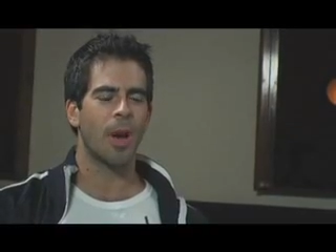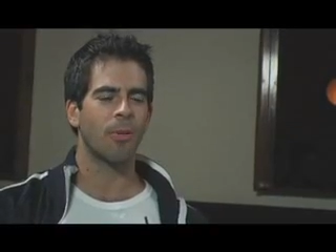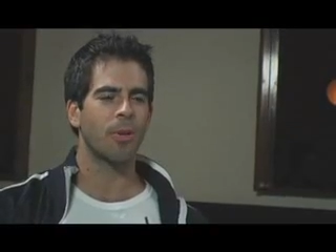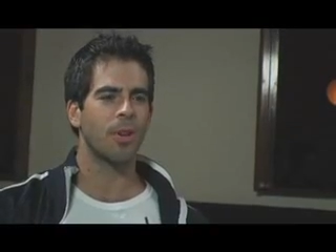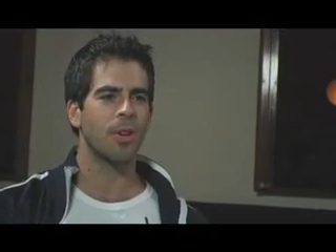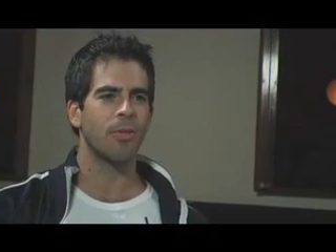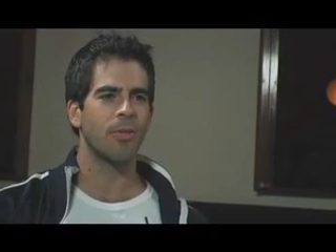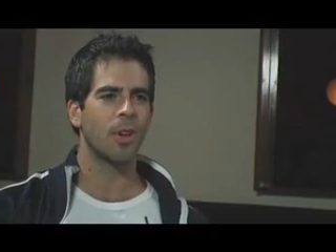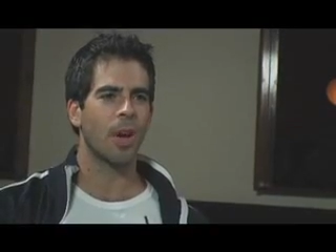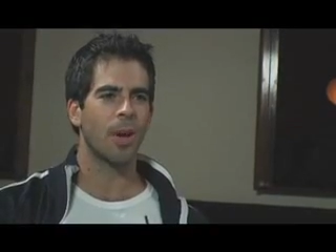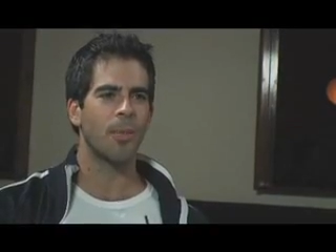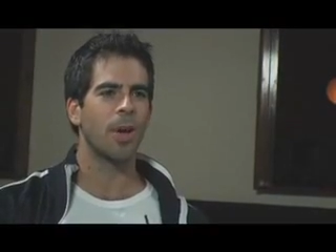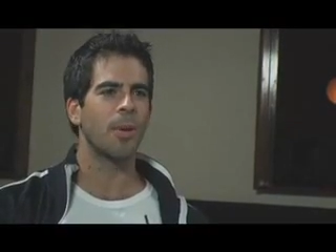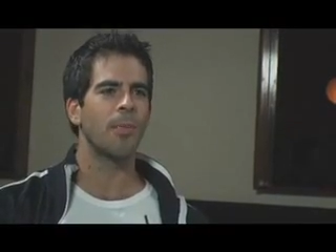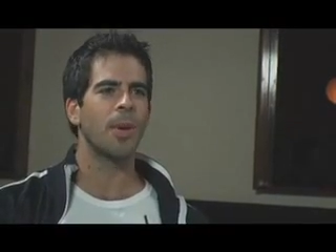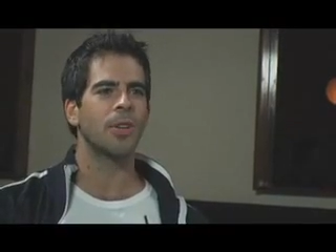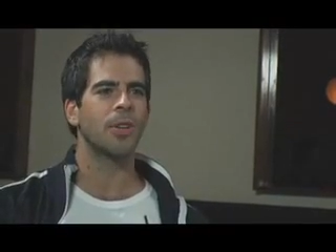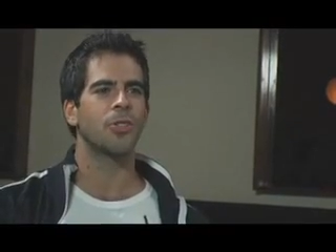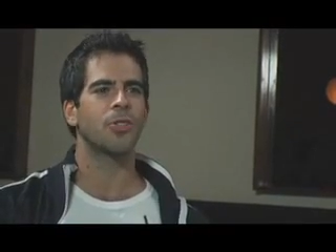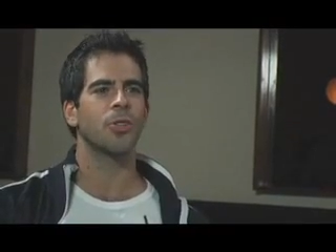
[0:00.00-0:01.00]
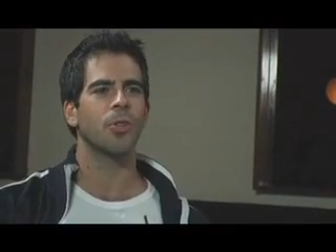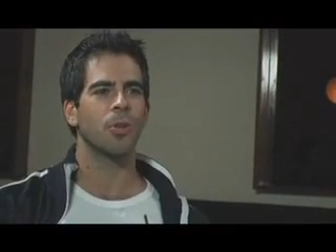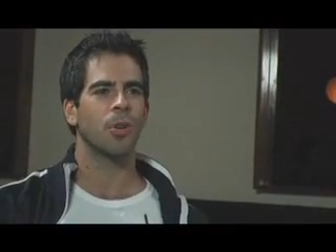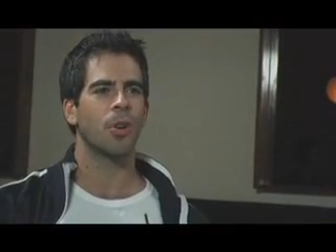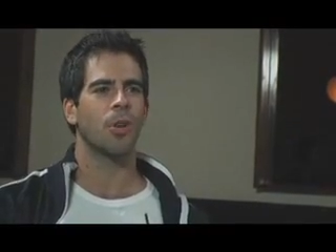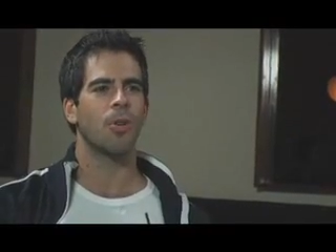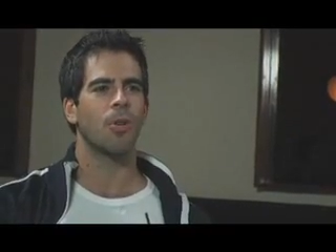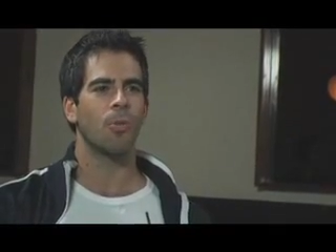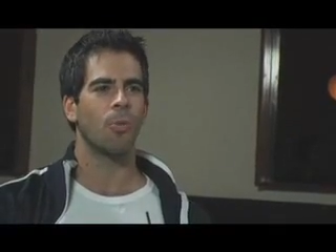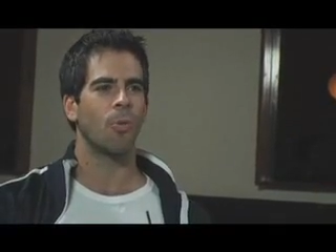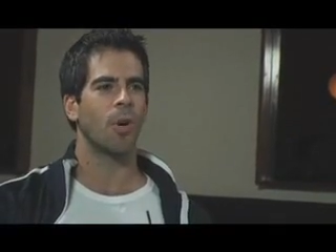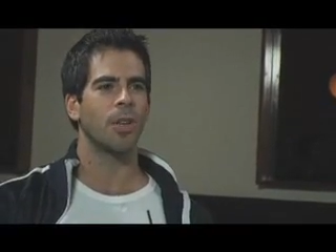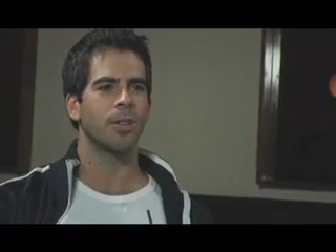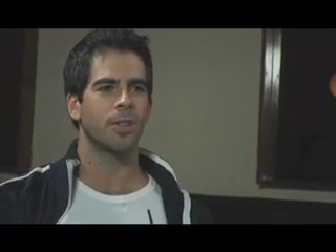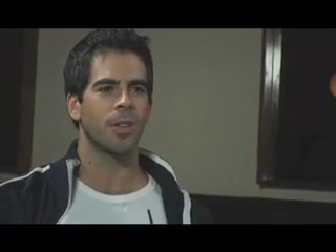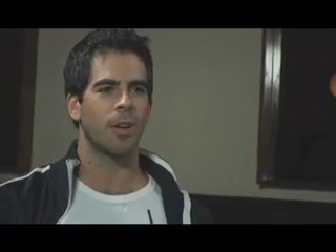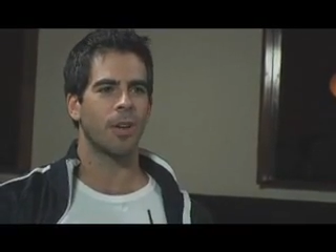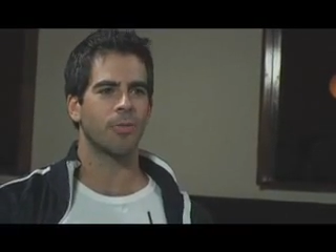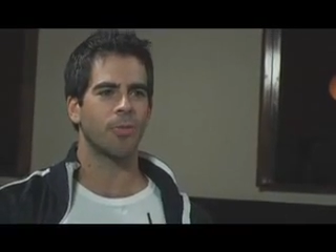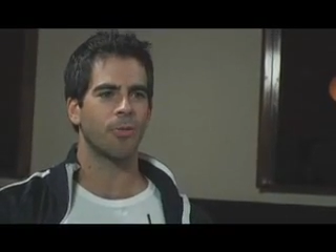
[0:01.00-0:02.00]
I met Joel Coen once
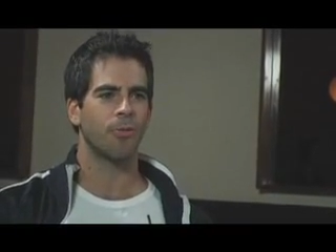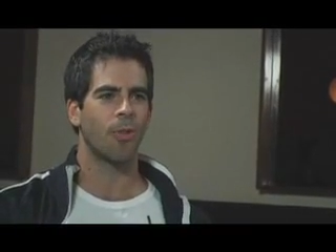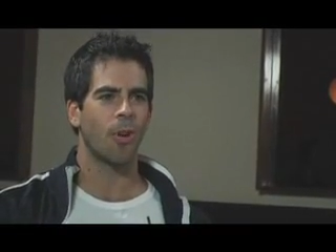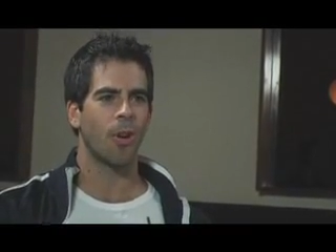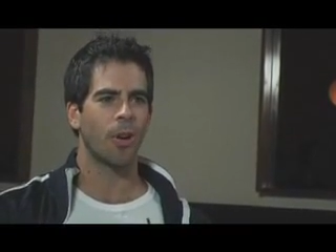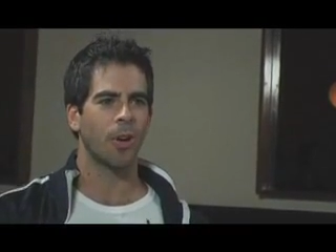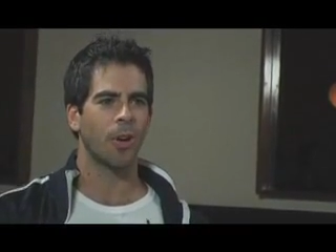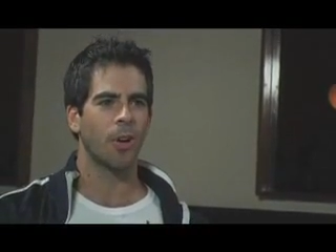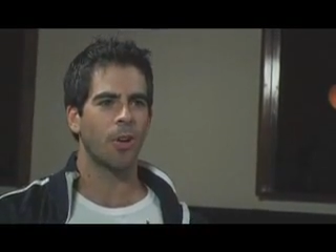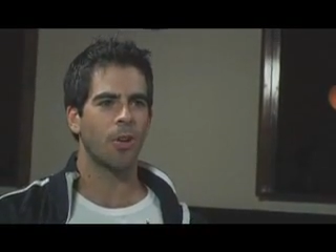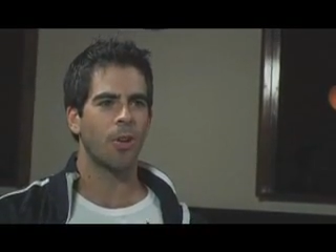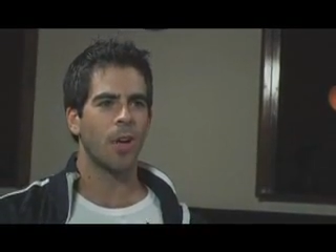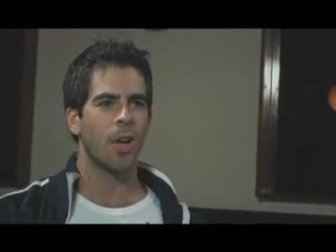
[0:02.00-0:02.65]
after Fargo.